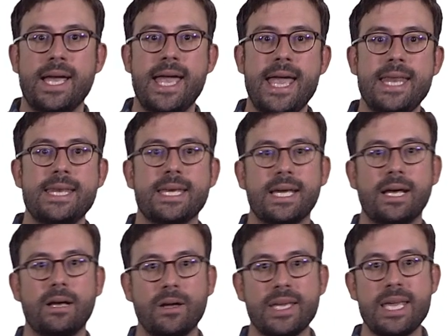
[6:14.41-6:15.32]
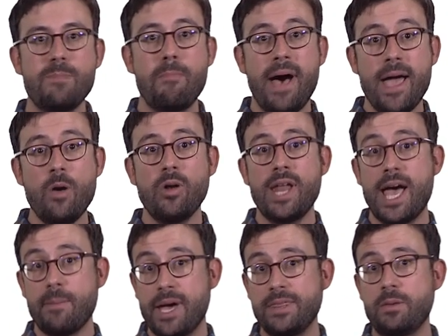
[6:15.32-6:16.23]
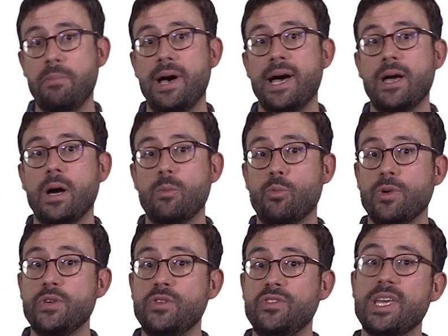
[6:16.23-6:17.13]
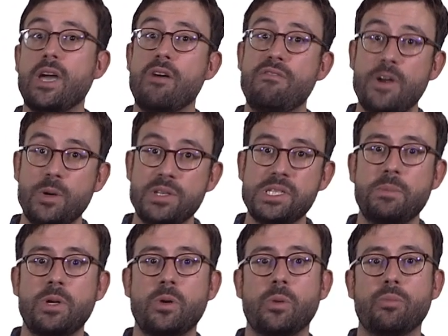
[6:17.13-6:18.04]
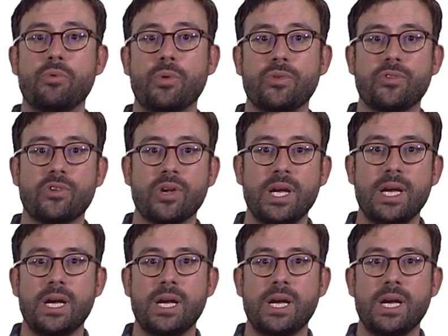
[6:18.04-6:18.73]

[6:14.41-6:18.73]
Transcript: And uh, in my own lab at the BioHub, we're using a very similar approach